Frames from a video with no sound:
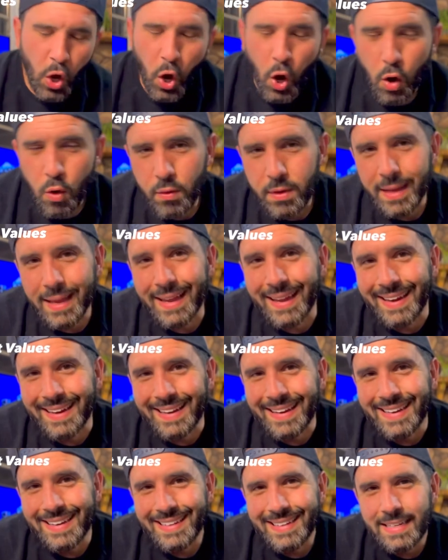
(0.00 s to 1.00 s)

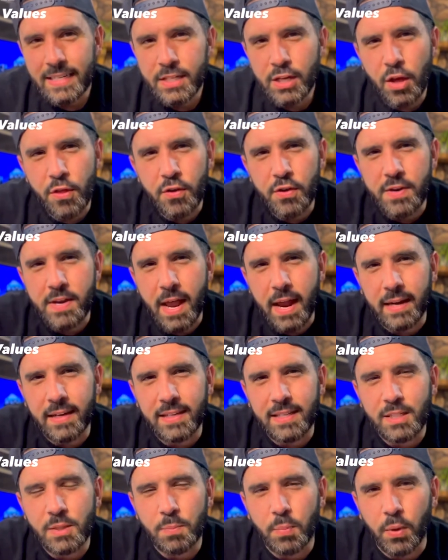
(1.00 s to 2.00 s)
Okay, another
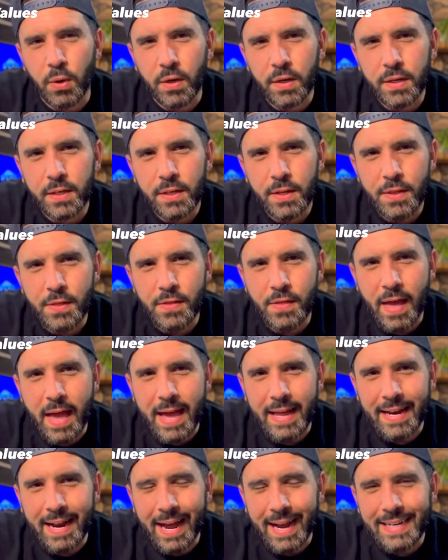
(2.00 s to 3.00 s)
90s book
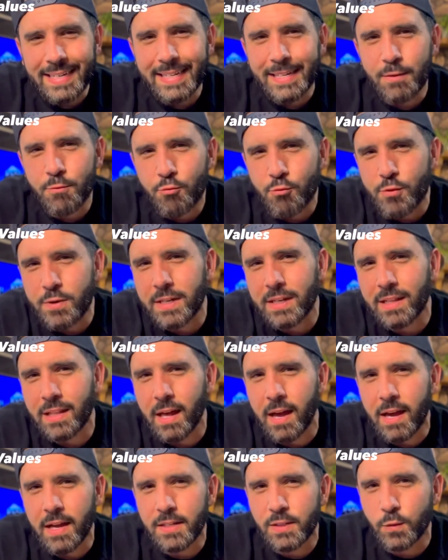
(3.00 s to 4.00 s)
that I didn't
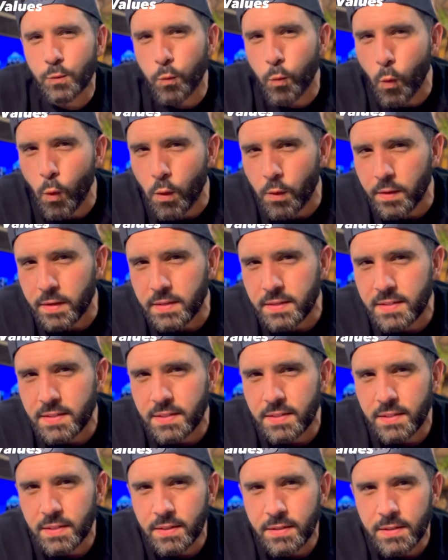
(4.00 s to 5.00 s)
realize
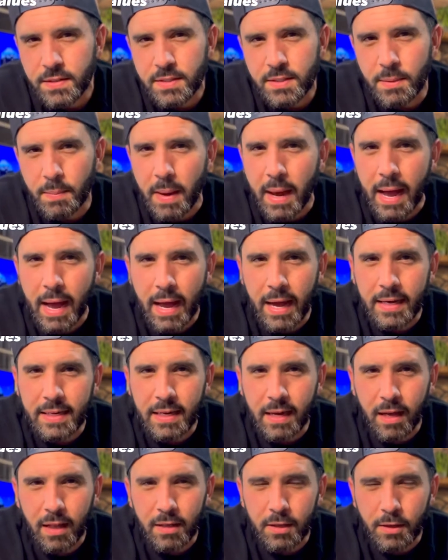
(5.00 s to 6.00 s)
warrants some high
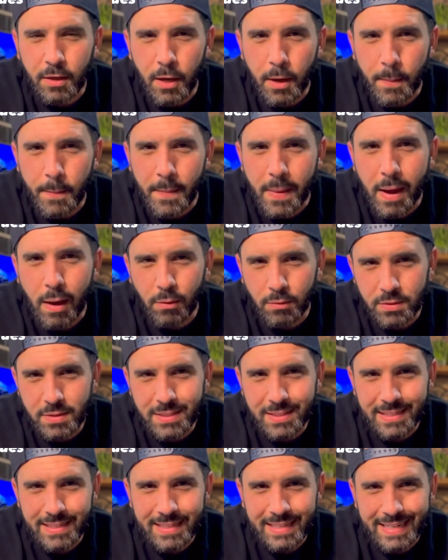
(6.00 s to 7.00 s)
dollar
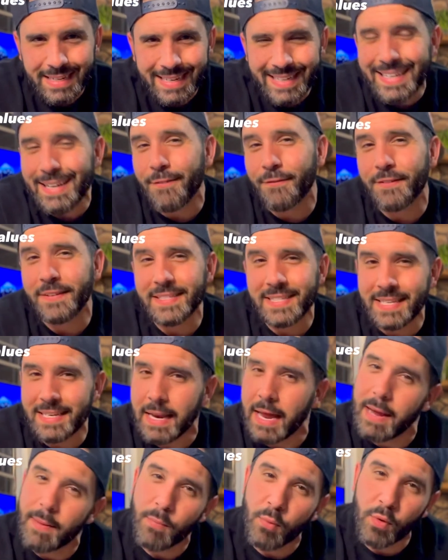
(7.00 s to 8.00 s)
amounts if it's a
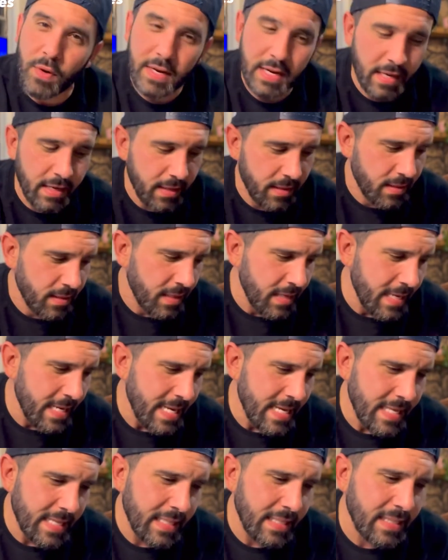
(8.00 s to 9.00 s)
9.8.
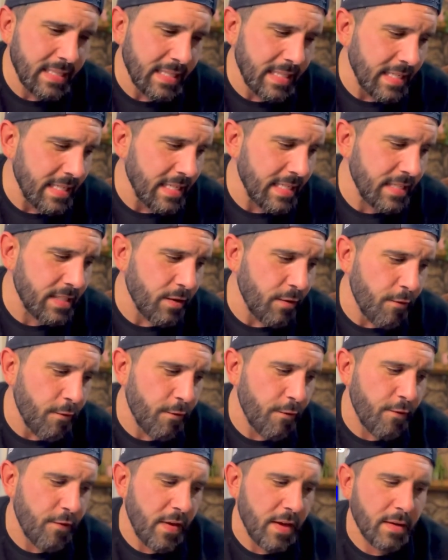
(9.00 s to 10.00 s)
This is
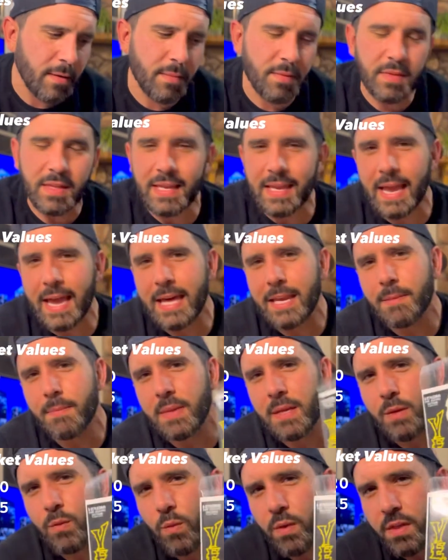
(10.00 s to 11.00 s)
Venom, The
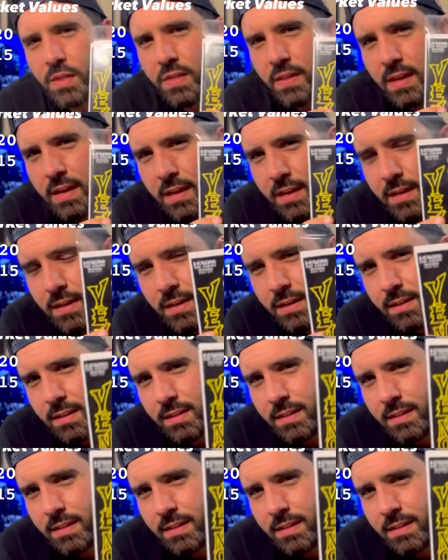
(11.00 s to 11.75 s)
Enemy Within.